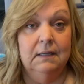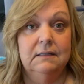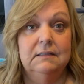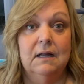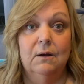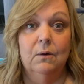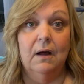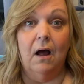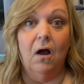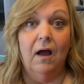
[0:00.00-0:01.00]
So
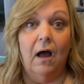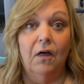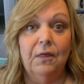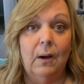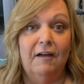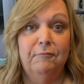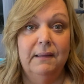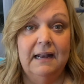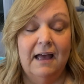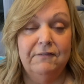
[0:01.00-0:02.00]
although I've
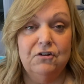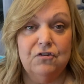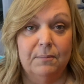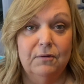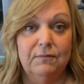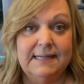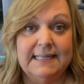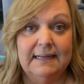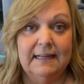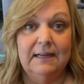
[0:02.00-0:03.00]
been having trouble
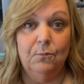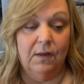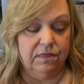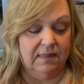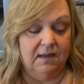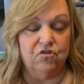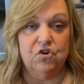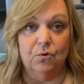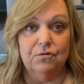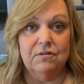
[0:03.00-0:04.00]
recently with the shoulder